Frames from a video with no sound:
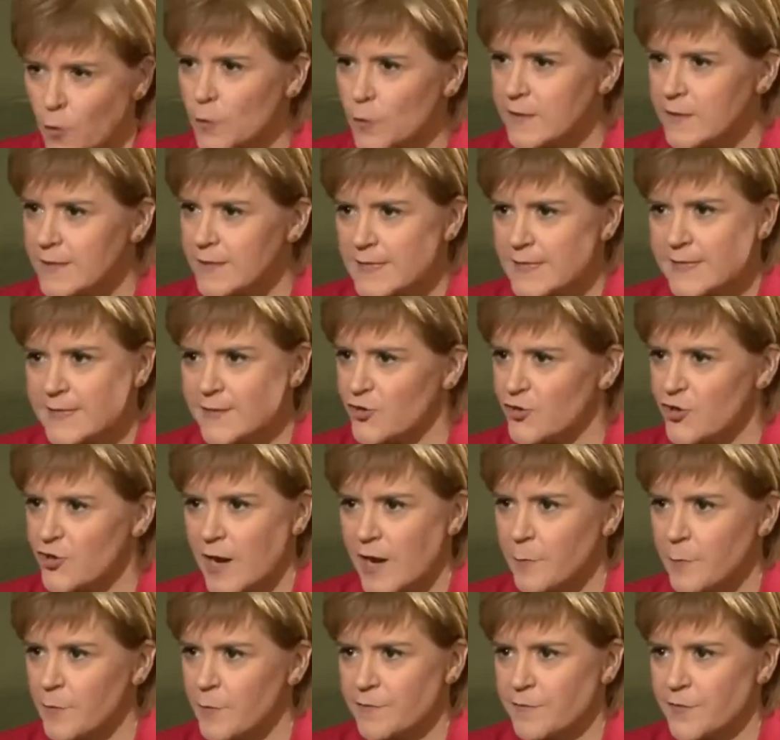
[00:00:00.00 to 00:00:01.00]
falls into the
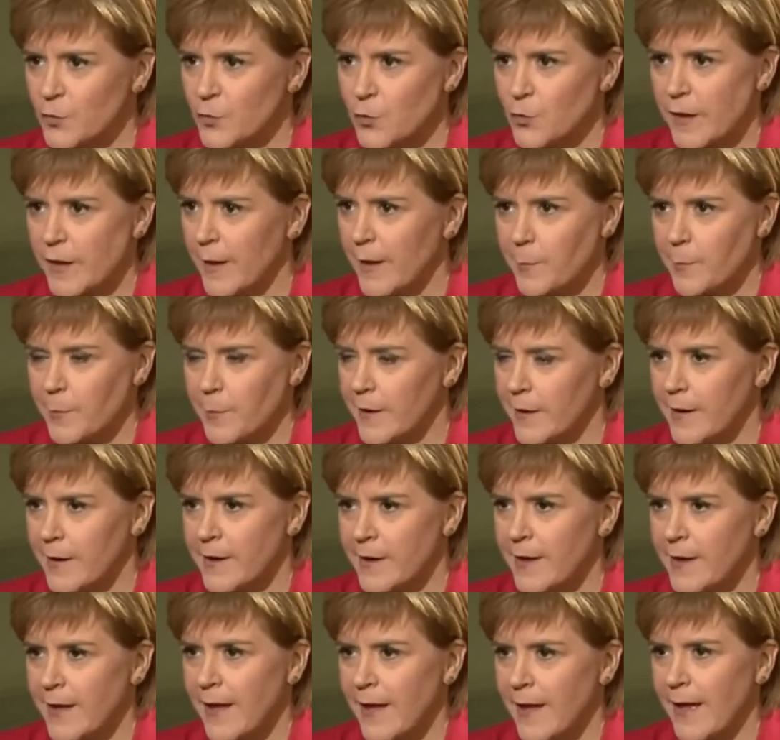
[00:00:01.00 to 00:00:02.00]
trap of the No
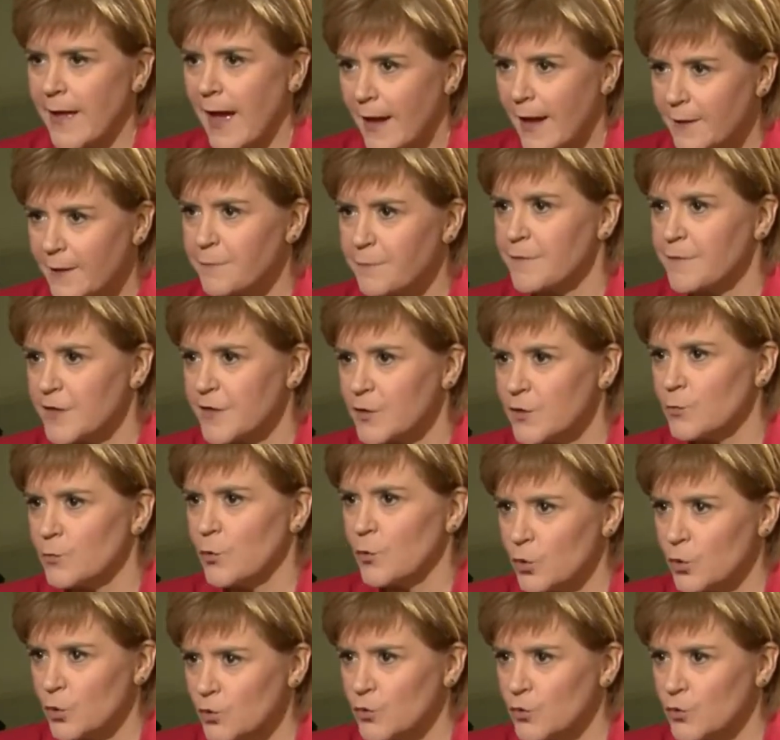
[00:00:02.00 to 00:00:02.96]
campaign, I fear it